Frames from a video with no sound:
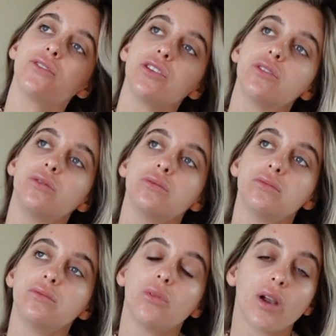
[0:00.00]
do
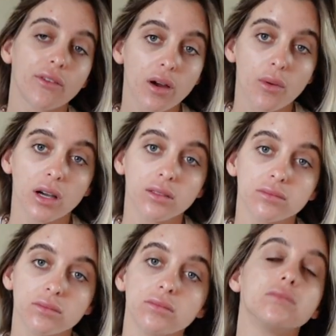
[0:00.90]
whatever I want,
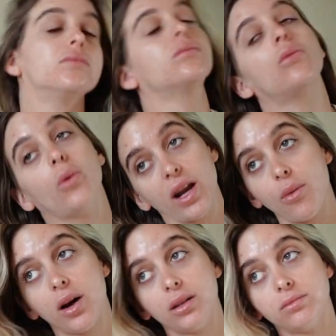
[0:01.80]
when I
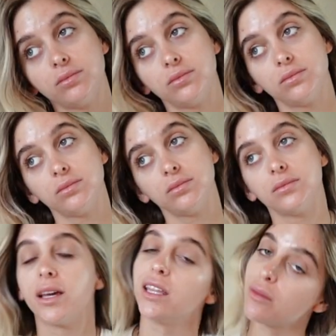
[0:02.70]
want,
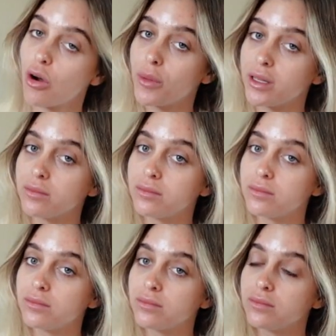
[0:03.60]
in the moment,
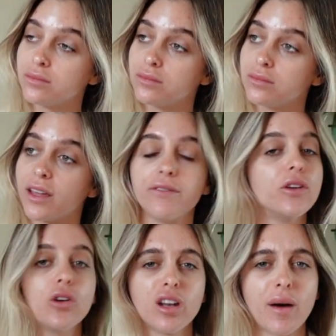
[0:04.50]
and
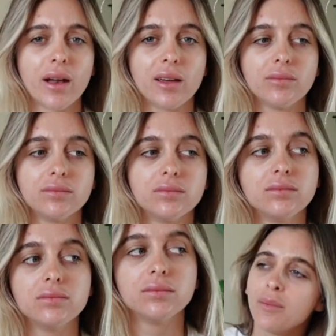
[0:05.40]
feel good about it.
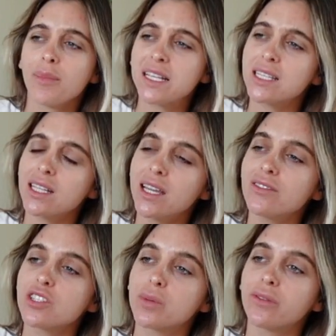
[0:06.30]
Basically, I've
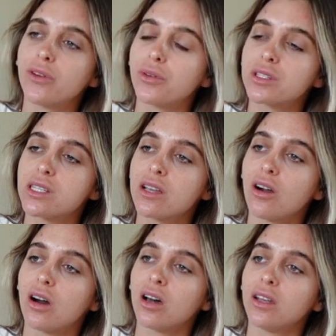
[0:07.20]
just been focusing
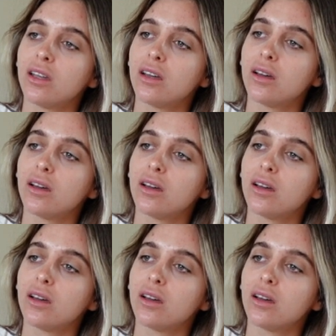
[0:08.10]
on